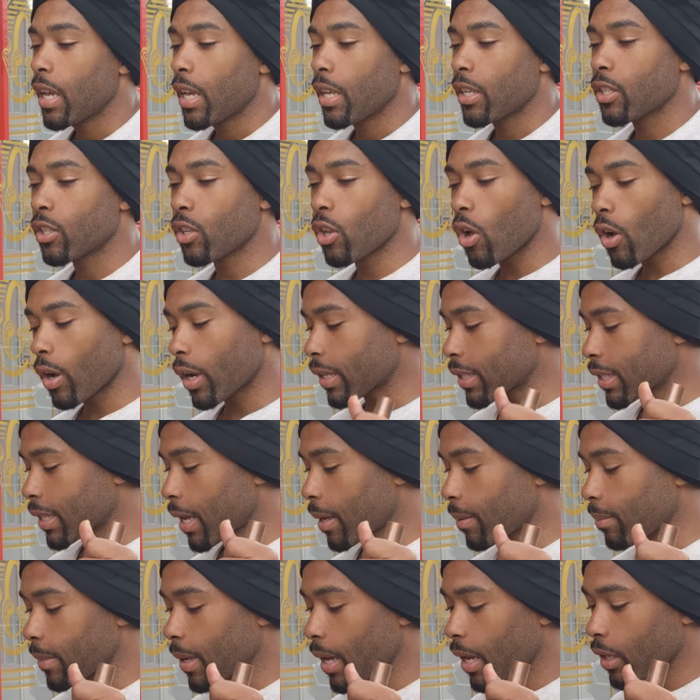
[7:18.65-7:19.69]
as long as
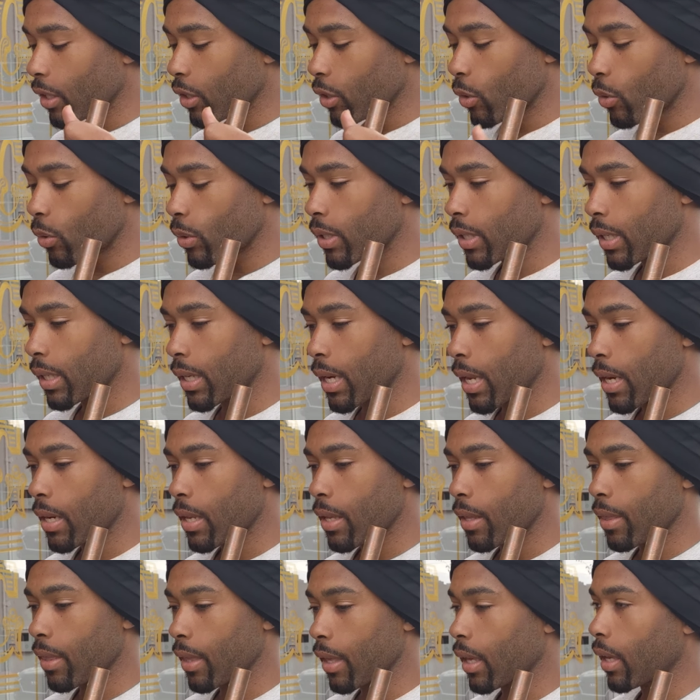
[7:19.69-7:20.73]
I'm not using
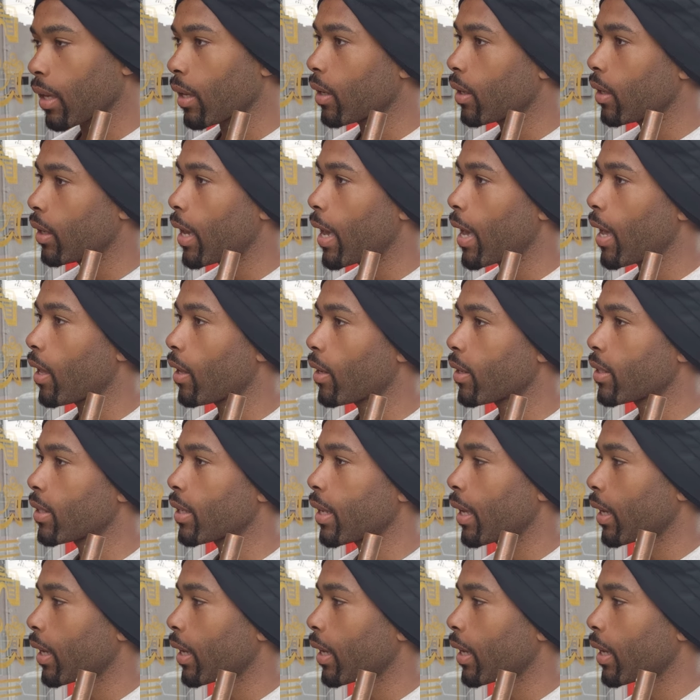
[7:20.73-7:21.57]
anything else,